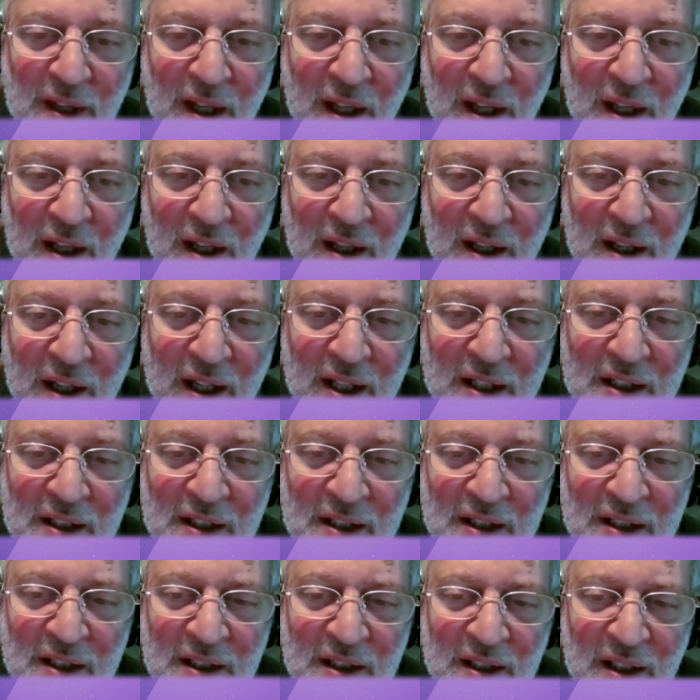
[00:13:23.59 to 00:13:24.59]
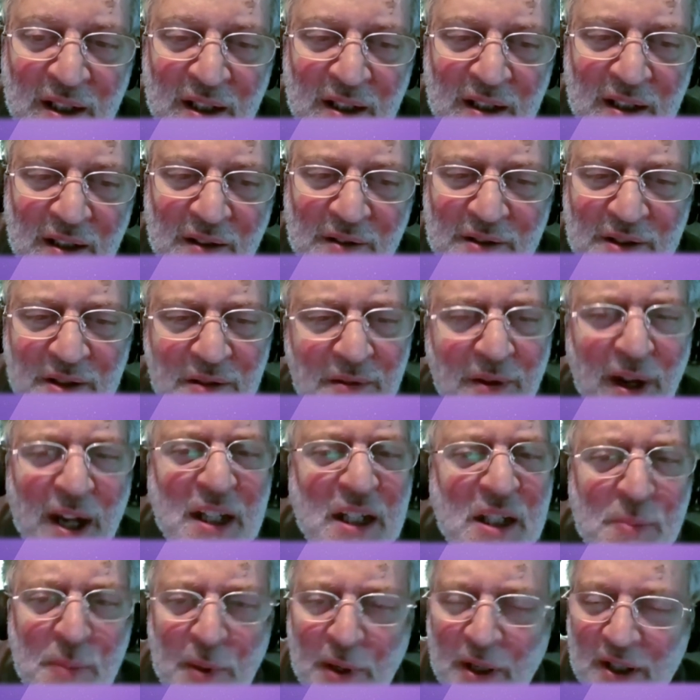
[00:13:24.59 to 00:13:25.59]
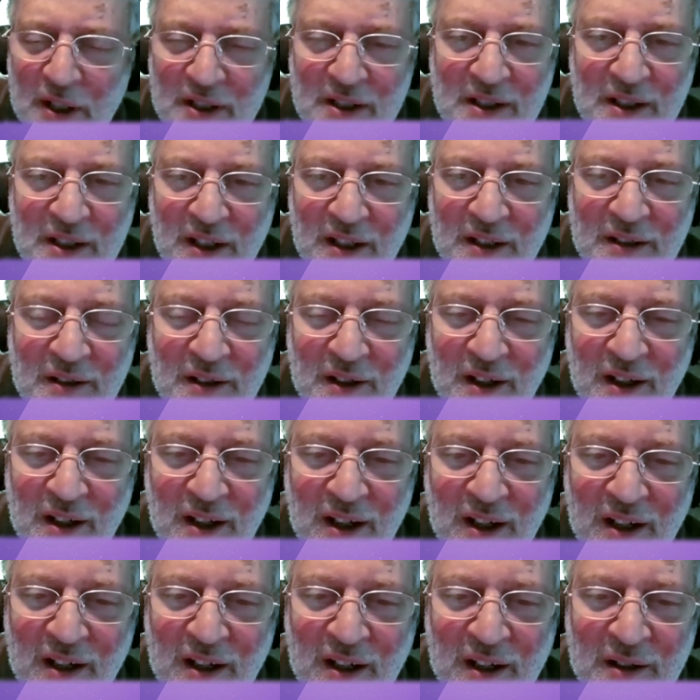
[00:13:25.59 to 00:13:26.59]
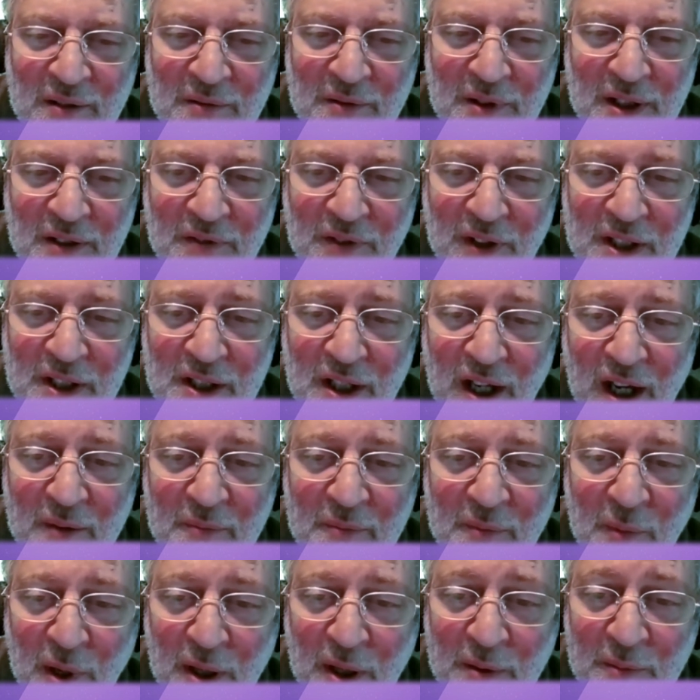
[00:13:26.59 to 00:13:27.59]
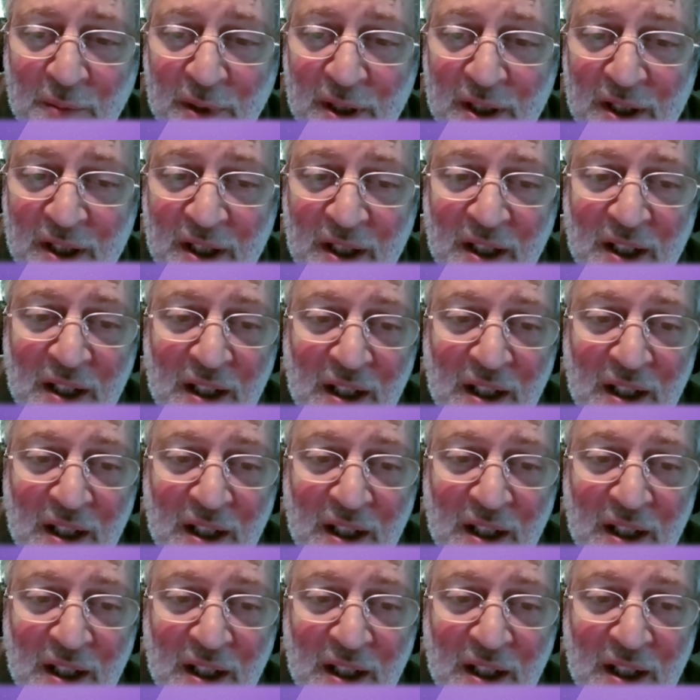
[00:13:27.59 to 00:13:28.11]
And it was a great experience. I had a really fun time working with